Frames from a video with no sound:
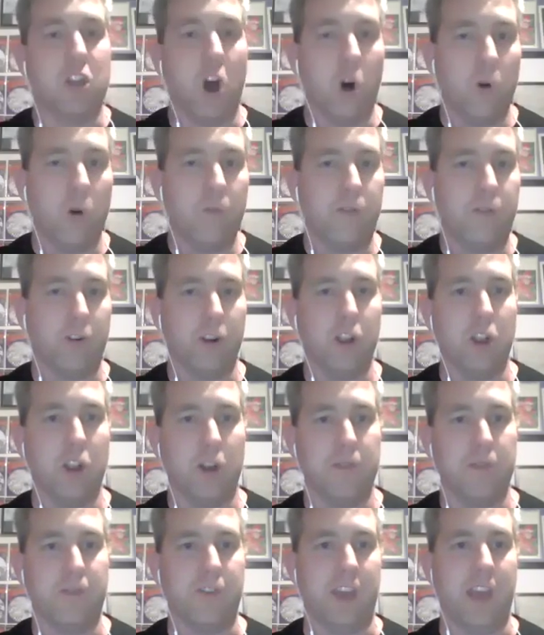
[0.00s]
goal for a
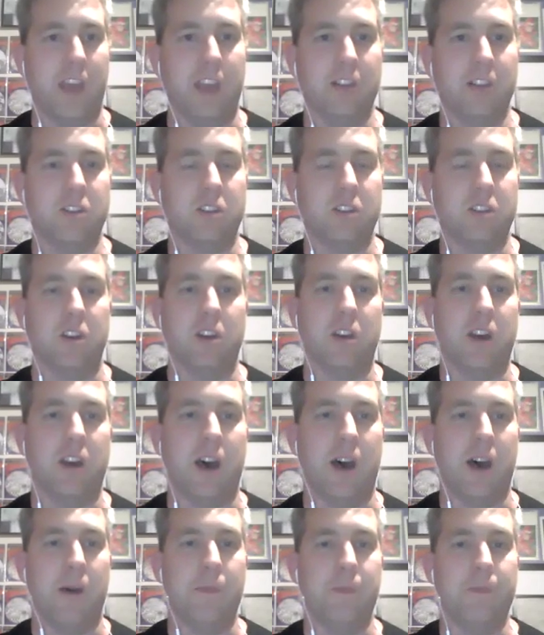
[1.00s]
lot of fans. Uh,
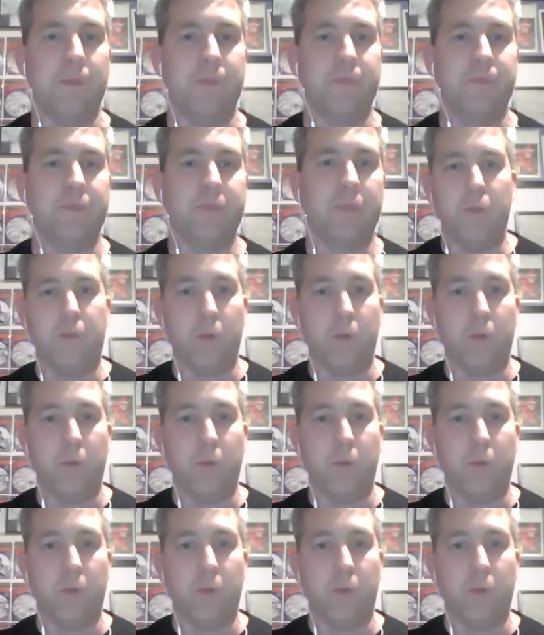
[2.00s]
um,